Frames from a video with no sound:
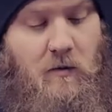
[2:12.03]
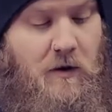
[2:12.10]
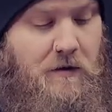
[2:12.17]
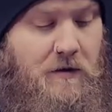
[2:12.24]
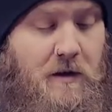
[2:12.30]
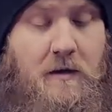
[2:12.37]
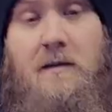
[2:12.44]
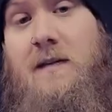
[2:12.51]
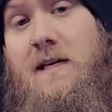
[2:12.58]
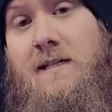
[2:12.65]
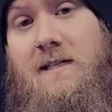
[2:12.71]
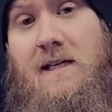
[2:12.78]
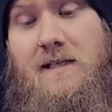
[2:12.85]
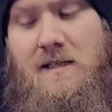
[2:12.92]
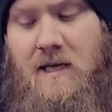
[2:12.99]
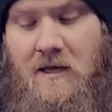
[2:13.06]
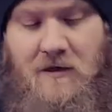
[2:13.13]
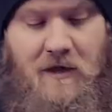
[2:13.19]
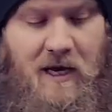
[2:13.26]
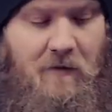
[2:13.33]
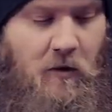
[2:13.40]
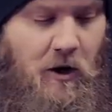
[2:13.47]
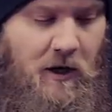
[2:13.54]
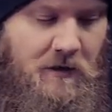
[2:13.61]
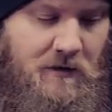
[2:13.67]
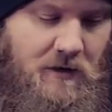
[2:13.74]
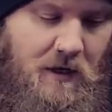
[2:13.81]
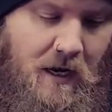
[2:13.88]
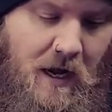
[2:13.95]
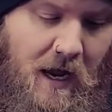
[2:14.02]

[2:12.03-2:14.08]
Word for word: with the T C C theme on it,